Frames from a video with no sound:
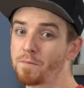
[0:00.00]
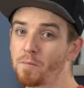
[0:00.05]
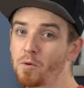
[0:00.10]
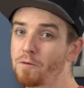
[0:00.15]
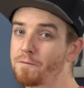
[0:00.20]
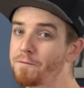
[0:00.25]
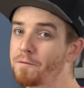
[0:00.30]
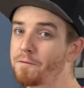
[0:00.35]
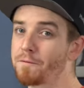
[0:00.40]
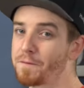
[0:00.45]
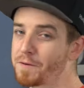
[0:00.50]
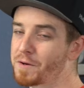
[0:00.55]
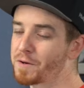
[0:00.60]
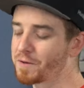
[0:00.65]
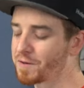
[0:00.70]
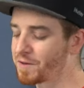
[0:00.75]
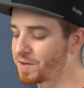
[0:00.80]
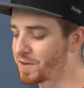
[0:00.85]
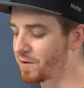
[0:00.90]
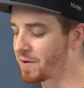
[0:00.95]
more
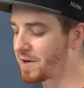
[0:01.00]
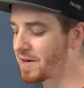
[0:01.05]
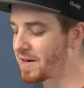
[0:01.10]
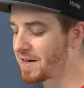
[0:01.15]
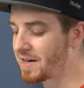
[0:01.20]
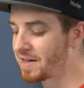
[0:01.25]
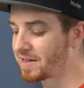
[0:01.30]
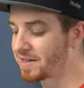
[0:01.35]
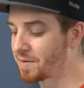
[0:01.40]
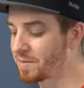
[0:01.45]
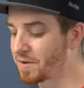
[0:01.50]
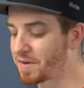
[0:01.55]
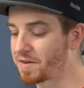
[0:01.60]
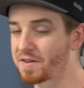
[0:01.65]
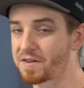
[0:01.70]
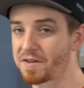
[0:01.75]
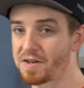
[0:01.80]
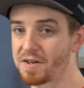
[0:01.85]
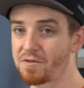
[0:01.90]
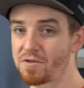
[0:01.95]
fulfilled. So something
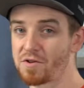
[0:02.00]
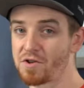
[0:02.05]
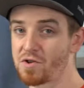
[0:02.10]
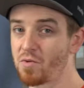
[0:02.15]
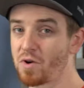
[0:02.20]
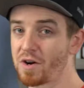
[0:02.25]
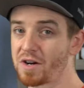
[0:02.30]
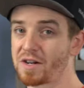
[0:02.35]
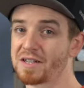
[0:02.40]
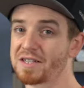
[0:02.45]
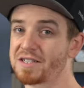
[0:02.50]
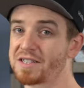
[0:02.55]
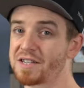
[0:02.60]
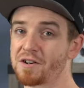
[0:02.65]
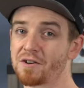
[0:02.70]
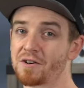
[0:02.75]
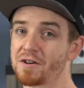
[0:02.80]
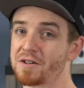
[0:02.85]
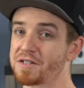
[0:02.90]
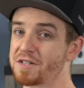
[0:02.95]
that you wanna
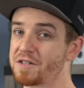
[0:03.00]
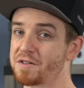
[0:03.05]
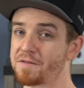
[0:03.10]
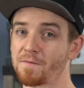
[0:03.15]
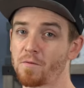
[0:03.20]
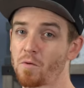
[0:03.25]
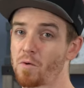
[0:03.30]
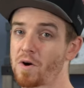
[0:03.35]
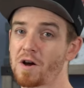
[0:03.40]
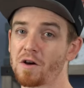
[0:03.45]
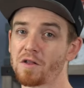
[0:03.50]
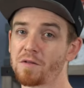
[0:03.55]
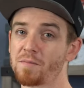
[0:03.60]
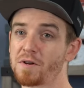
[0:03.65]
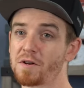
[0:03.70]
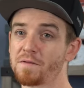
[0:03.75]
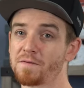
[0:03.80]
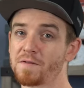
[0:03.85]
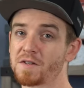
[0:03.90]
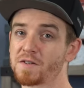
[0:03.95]
consider is these 4 health
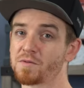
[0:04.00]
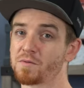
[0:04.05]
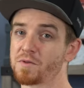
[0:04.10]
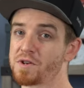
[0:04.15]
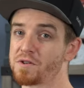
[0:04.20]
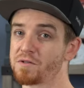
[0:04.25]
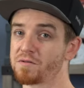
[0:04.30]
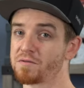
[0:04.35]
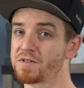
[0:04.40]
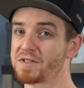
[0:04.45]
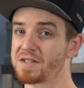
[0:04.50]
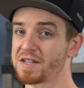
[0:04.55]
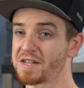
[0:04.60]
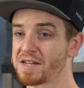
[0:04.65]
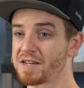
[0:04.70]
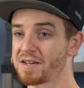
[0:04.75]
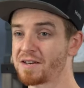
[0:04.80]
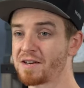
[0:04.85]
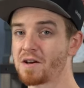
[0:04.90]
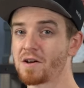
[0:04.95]
benefits when you're
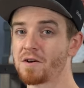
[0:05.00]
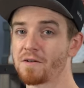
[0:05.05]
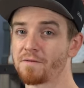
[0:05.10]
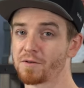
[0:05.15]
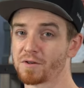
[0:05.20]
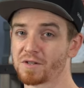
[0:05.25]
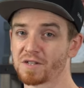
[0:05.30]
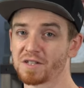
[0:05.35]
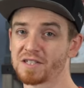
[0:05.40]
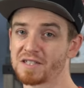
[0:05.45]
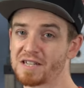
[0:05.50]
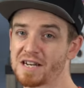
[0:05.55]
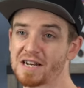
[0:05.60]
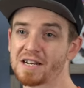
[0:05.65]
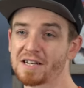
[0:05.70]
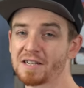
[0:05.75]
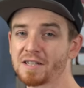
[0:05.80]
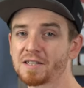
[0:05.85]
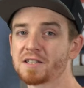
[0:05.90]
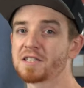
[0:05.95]
sitting versus
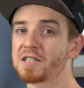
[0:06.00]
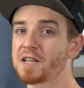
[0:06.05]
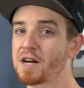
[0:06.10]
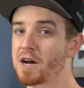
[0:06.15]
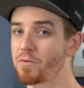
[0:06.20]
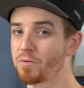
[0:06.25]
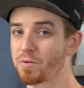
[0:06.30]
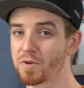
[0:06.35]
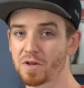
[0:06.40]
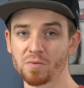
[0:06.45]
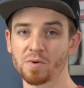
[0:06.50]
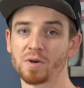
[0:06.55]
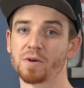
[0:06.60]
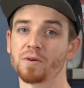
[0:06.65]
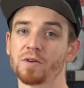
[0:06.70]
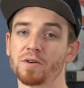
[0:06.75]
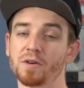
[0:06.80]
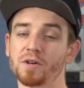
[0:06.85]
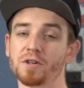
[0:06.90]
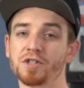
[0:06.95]
standing. I really want to
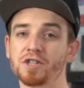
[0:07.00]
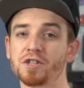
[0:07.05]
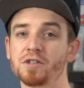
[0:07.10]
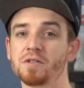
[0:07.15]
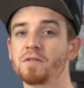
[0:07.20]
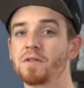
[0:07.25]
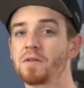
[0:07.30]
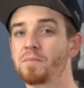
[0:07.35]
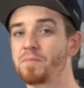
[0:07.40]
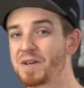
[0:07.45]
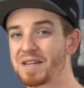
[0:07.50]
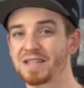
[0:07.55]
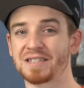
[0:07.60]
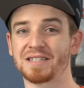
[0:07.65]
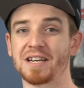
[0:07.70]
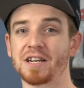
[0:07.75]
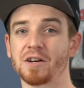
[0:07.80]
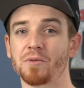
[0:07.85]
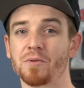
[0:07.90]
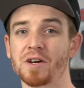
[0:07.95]
encourage you. The biggest
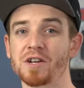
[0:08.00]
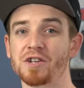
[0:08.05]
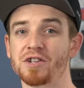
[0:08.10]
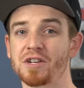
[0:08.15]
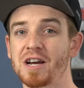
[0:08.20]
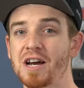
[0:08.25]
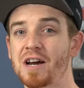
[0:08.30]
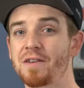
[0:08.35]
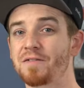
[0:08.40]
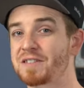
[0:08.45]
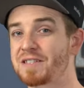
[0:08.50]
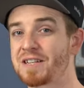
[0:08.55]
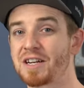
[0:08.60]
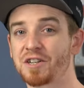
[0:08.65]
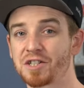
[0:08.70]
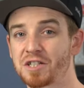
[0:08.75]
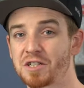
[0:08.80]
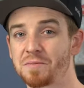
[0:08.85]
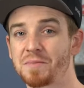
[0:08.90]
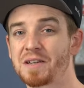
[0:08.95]
takeaway you should have is not
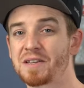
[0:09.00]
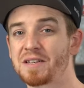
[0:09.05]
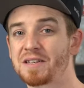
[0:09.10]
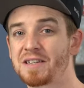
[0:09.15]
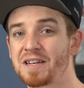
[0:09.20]
just about the